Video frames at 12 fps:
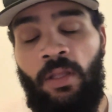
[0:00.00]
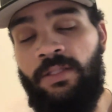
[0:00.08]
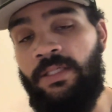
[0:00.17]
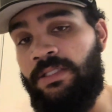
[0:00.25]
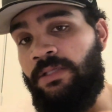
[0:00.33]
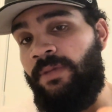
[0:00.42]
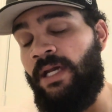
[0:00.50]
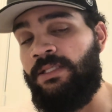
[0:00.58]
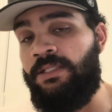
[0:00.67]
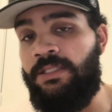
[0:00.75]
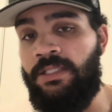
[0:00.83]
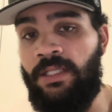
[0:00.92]
Touching back
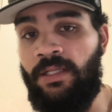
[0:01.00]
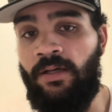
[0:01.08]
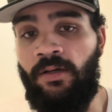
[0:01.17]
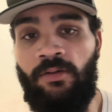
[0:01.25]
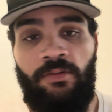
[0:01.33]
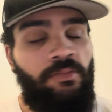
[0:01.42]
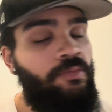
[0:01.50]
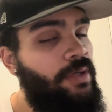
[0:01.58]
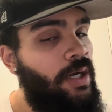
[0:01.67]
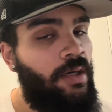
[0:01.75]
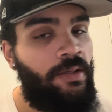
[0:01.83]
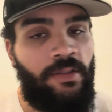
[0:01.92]
to Geno, we
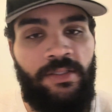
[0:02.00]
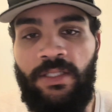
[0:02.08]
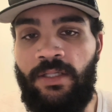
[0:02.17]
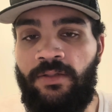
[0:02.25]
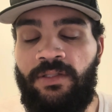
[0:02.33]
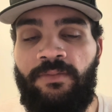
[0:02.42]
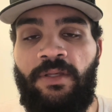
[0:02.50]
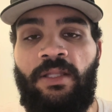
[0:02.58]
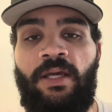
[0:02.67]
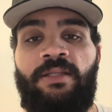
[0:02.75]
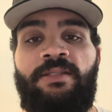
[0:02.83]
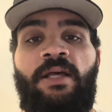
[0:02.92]
all know Geno Smith
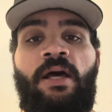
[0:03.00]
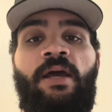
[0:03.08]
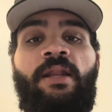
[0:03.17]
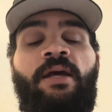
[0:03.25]
got signed.